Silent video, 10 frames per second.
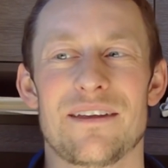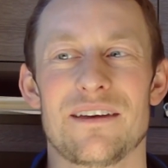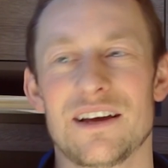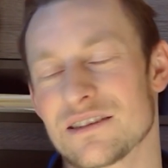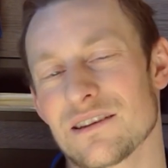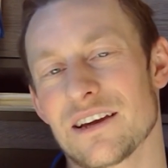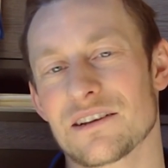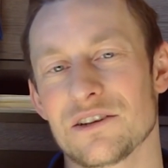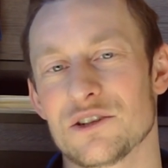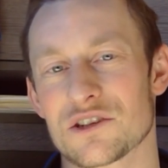it's
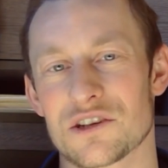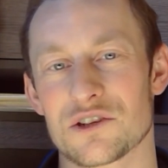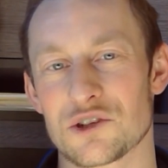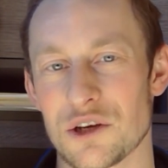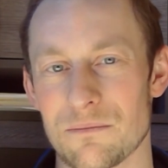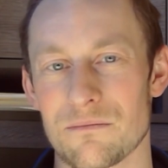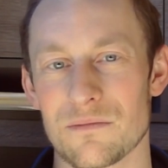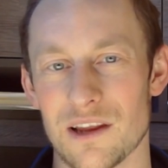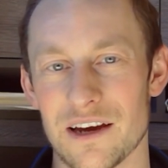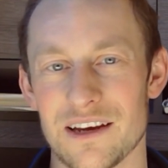likely just a cheap
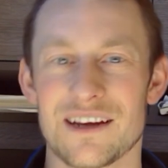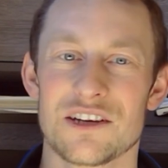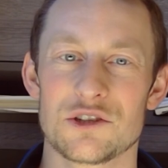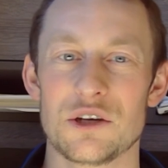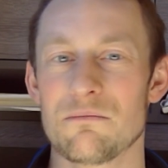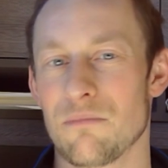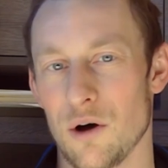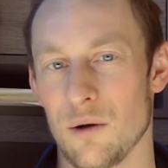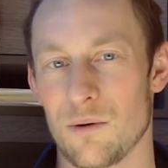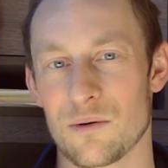light, cheap
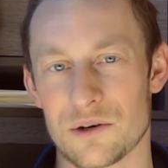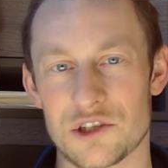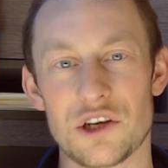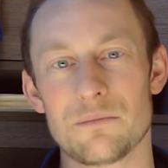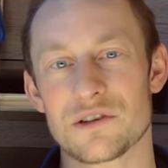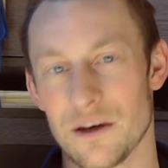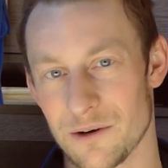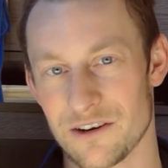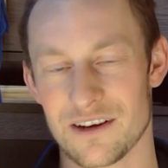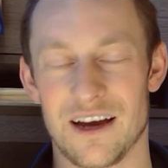bulb, or cheap
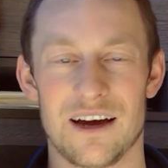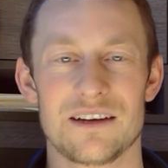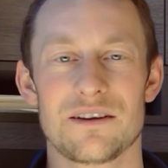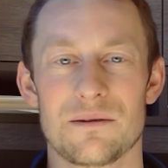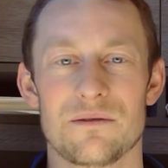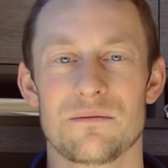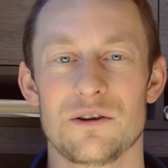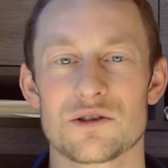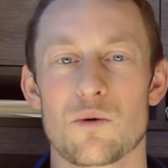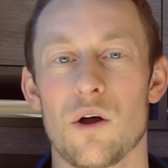dimmer. You can
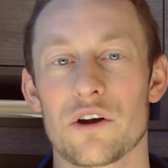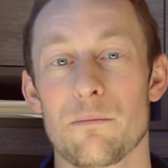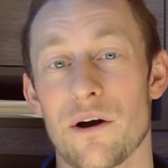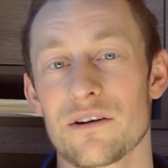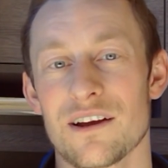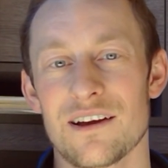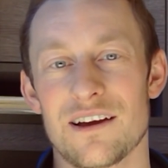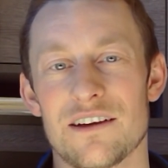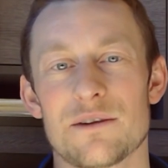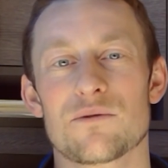use a quality part
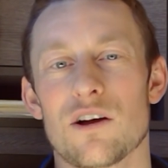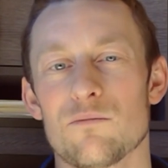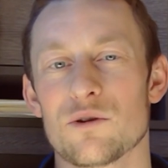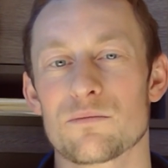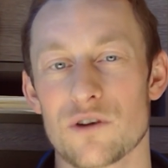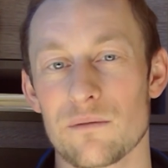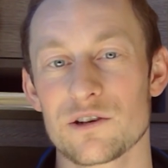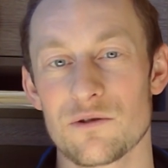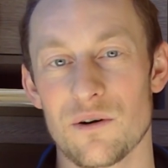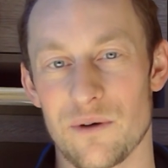and that problem would probably
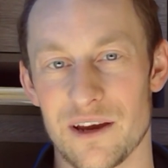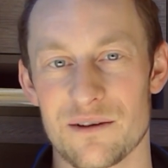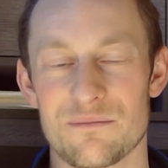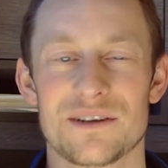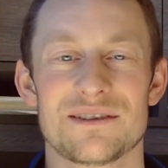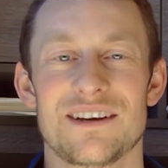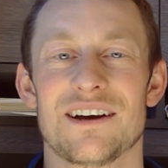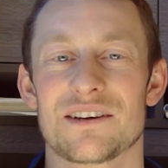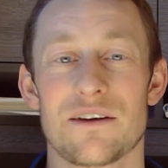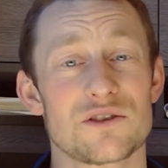go away. But yeah,
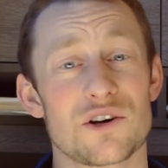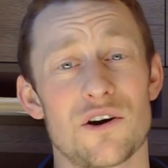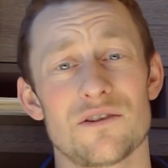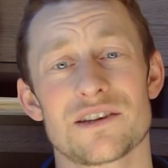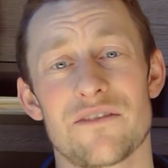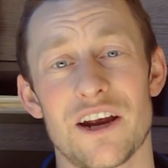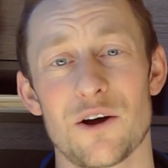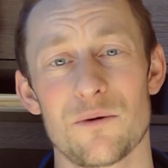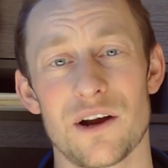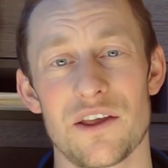give us a call,
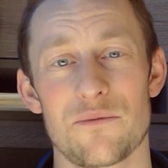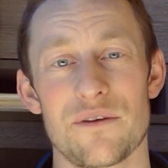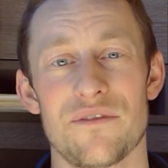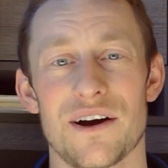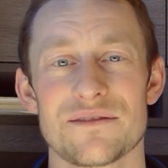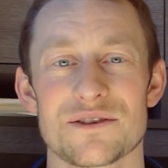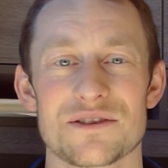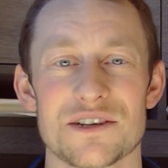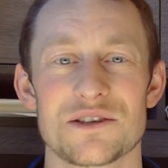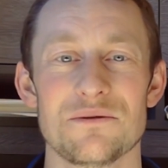
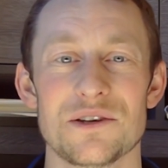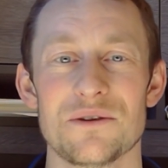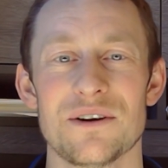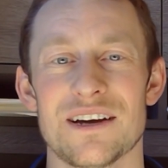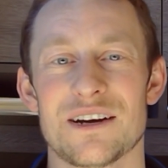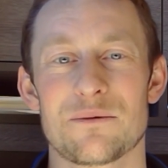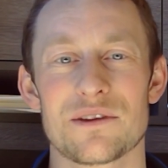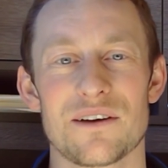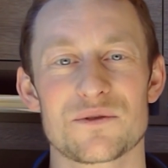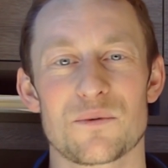780-935-0622.
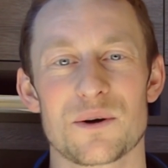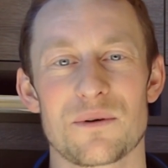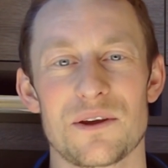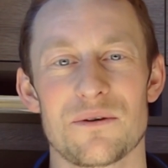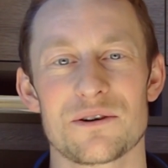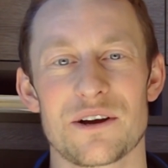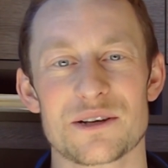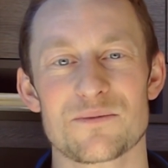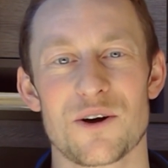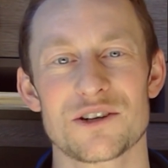We'd love to work with you on your
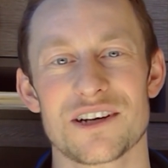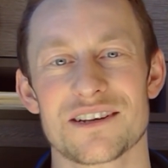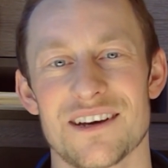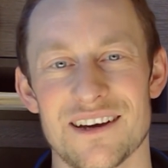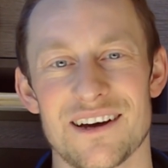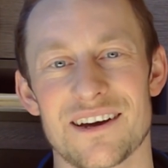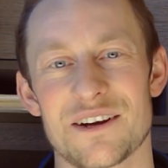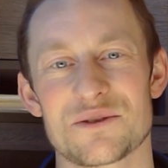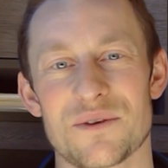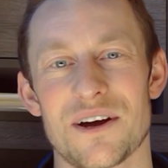next project. Again,
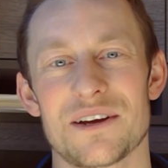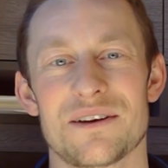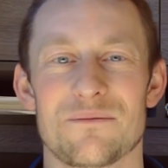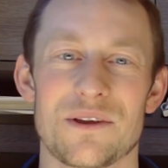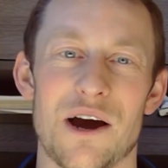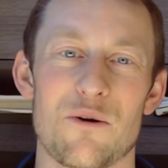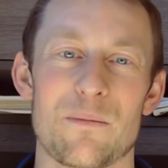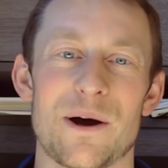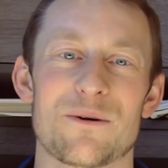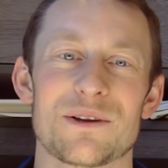it's Ryan with Hauer
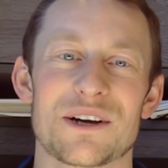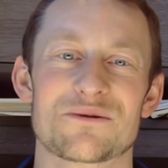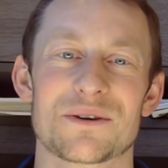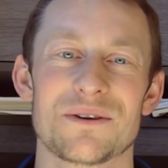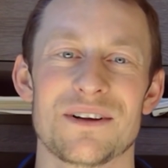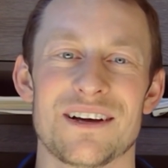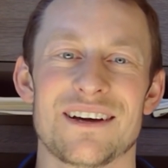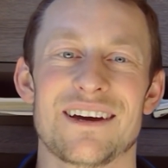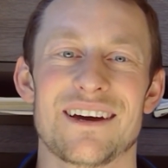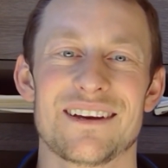Power Electrical.
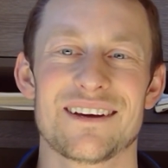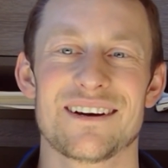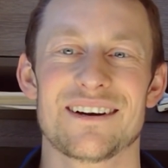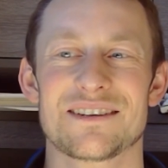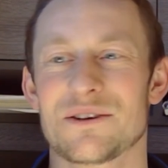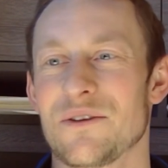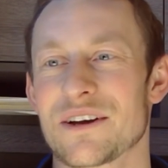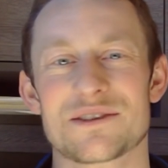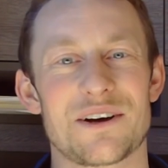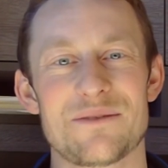And until
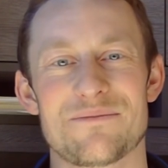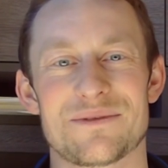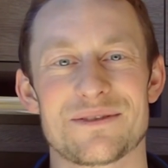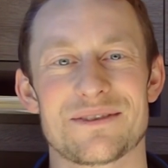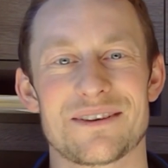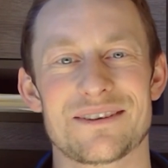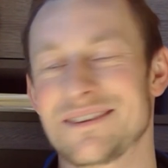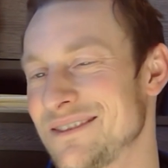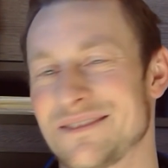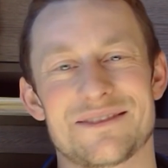next time,
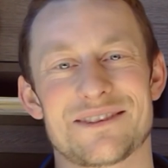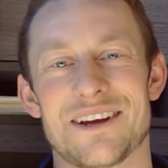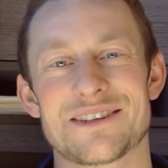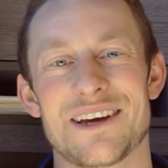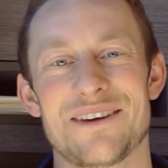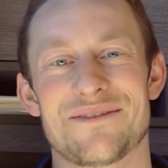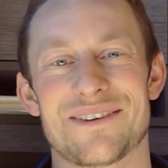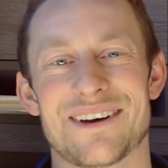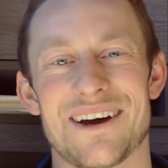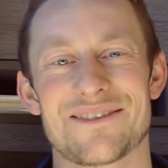stay safe.
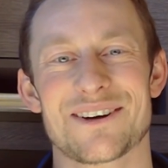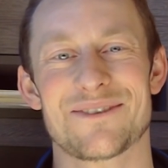Have a good